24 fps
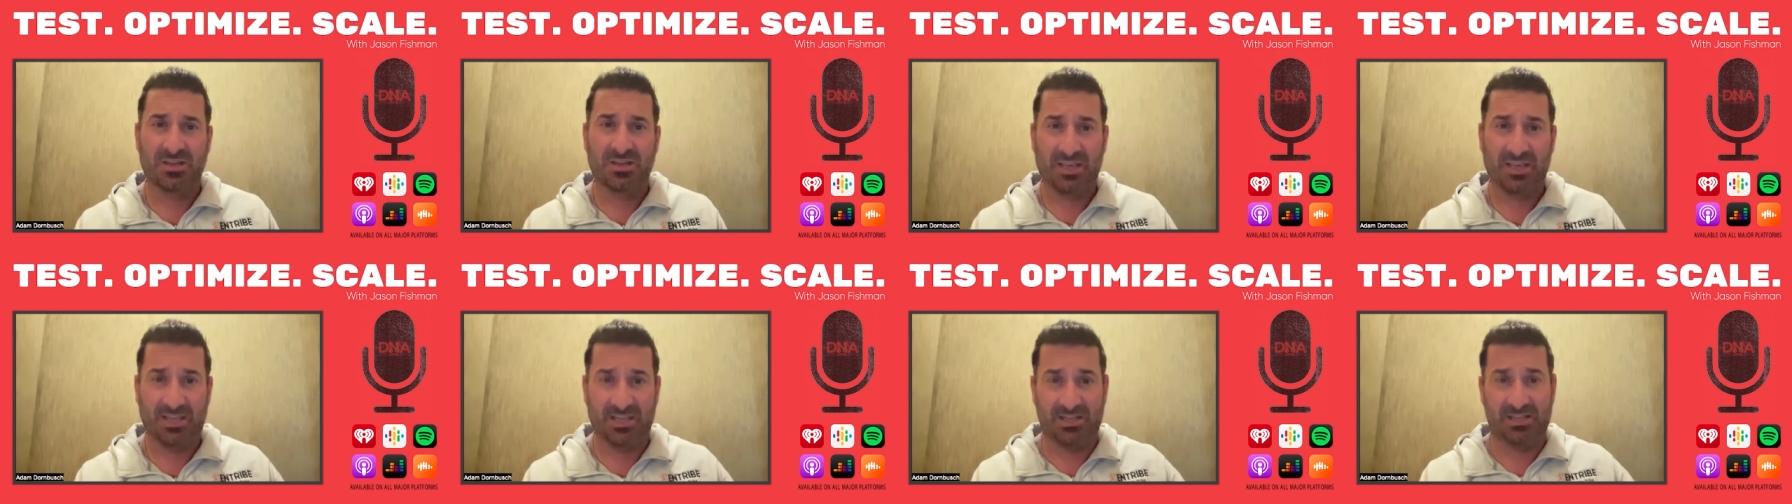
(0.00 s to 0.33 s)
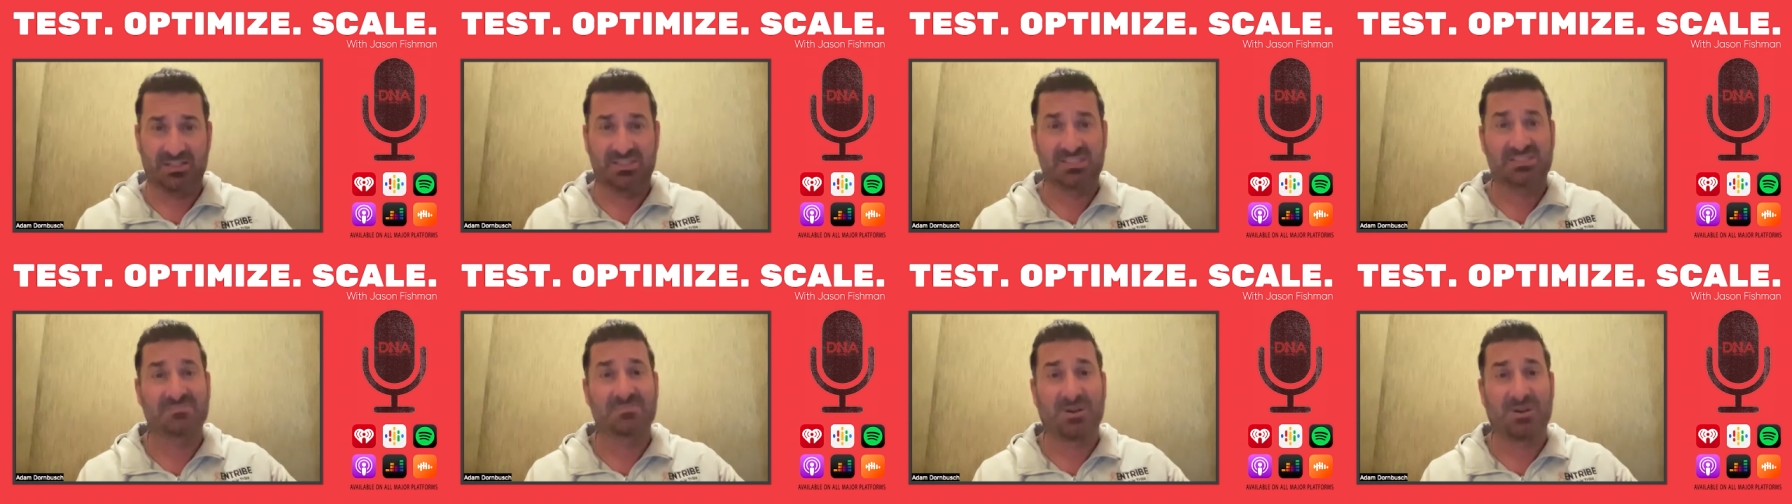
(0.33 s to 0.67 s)
and
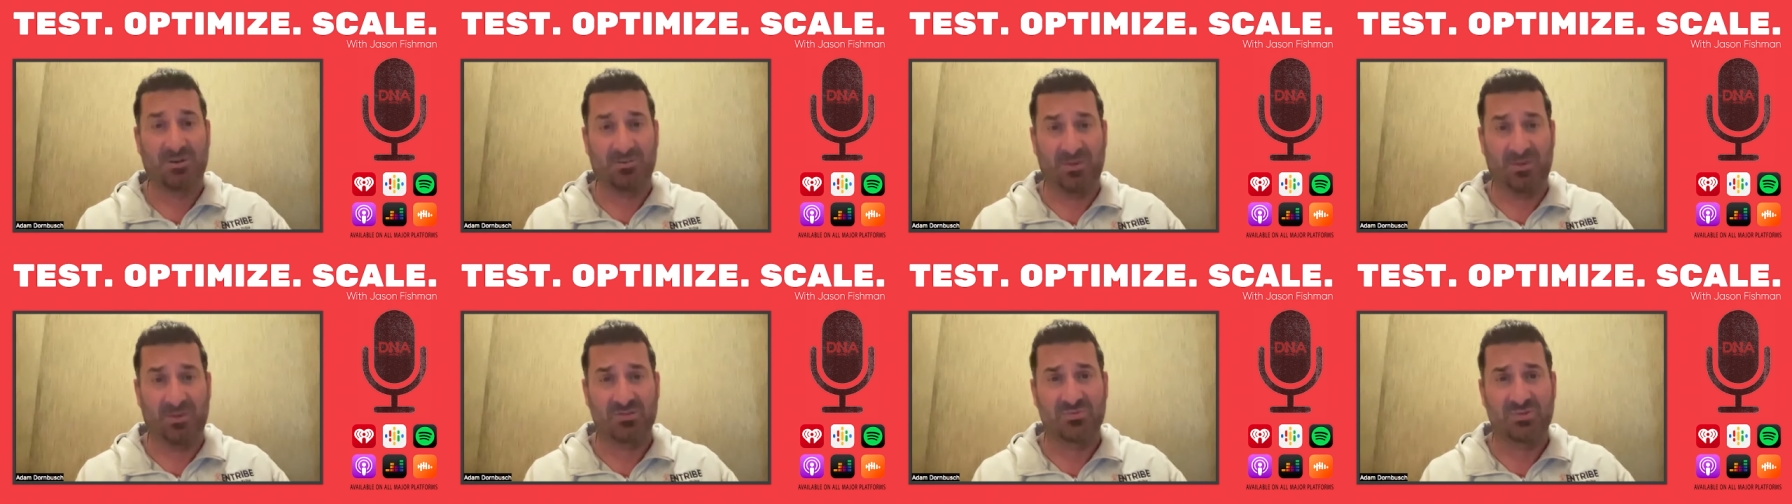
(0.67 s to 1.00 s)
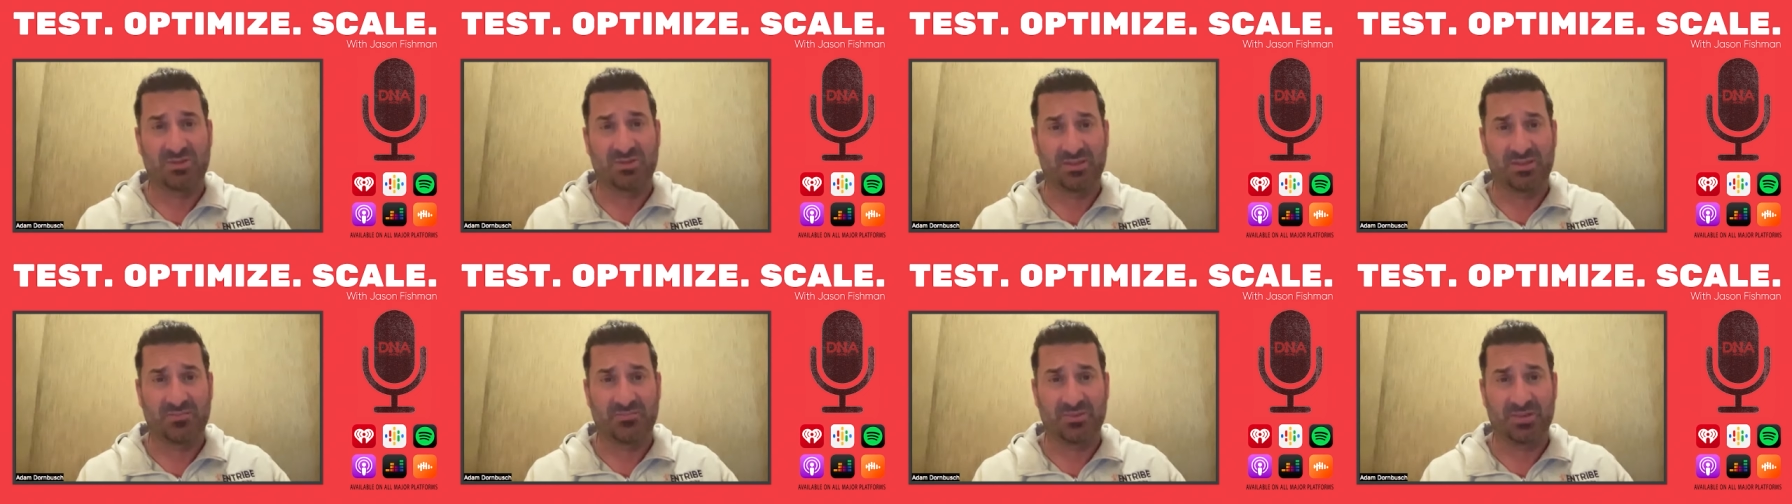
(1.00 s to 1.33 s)
experiment
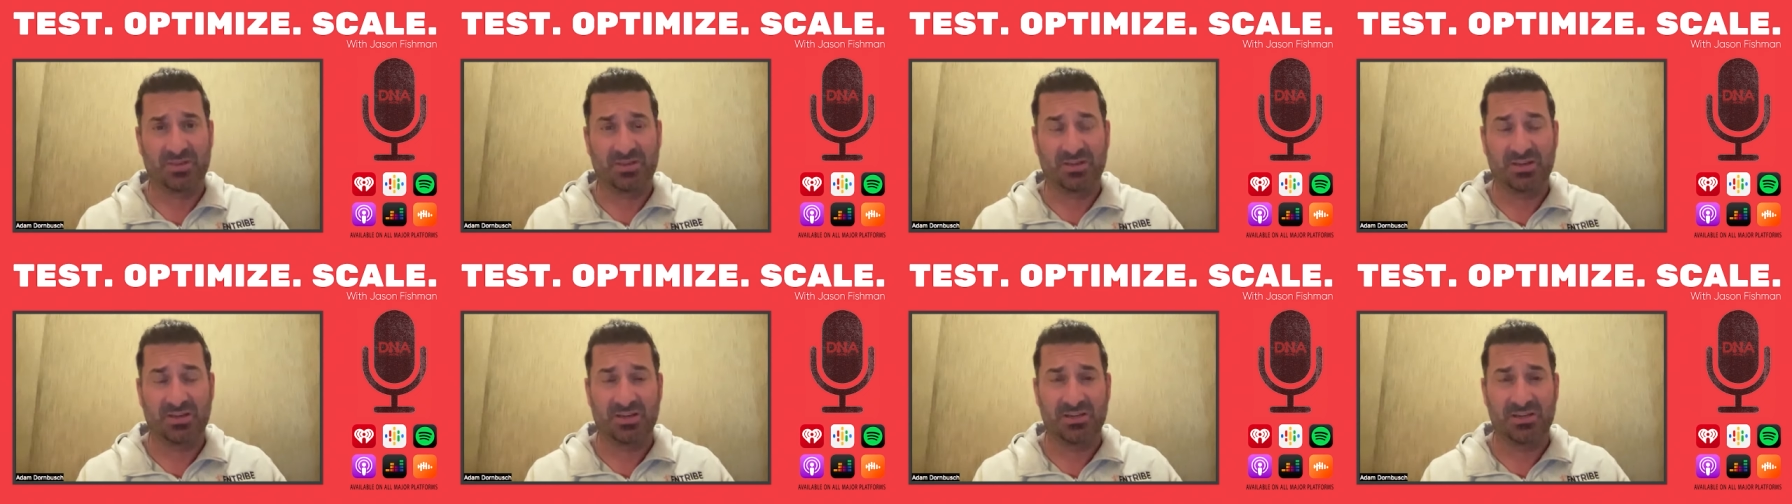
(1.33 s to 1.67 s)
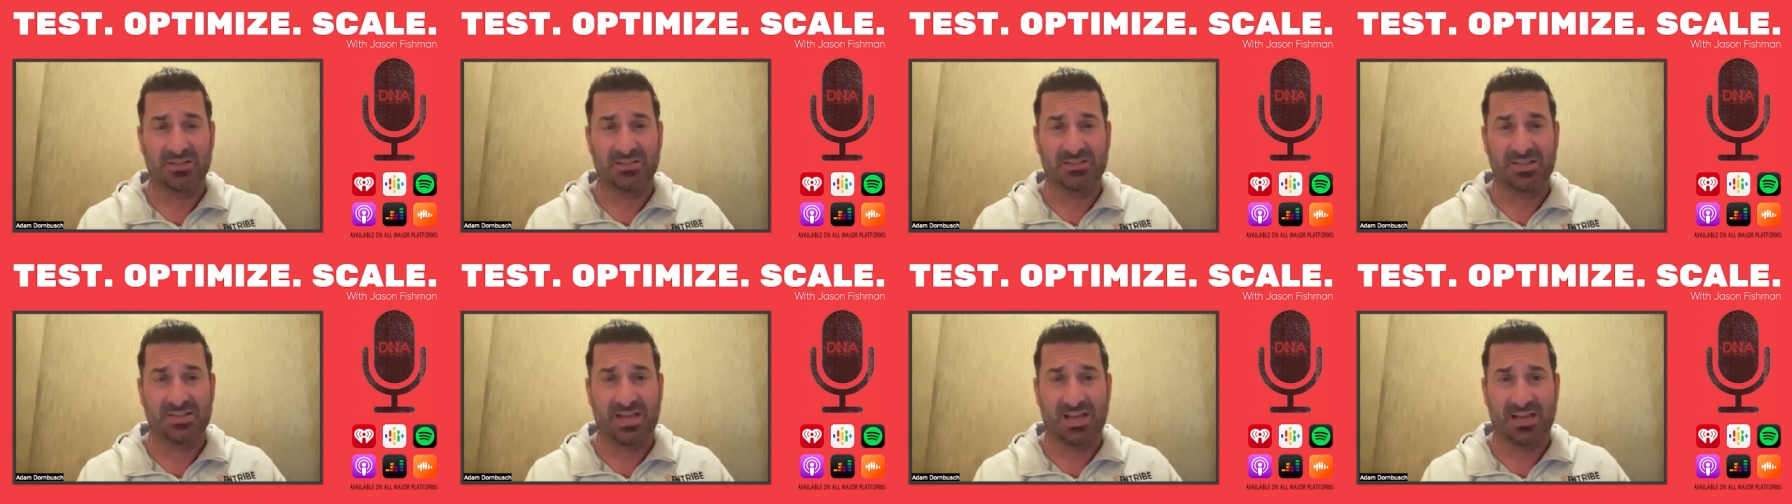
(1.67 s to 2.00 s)
with it
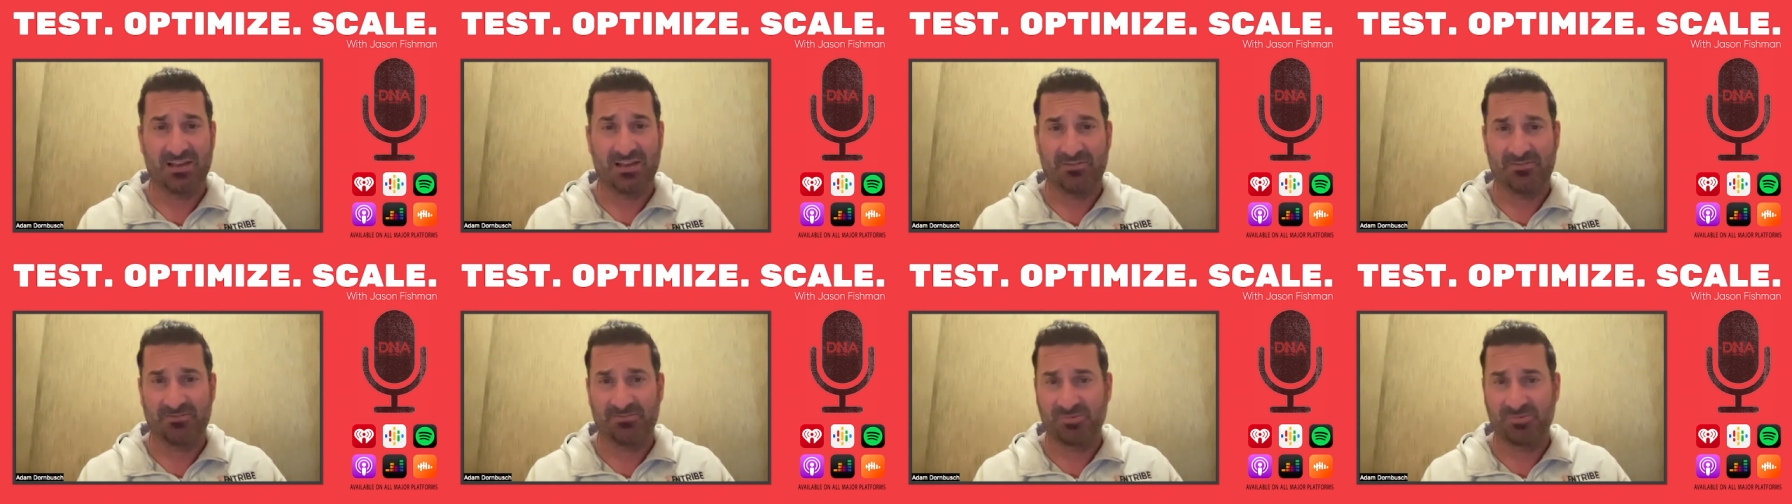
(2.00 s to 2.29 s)
because I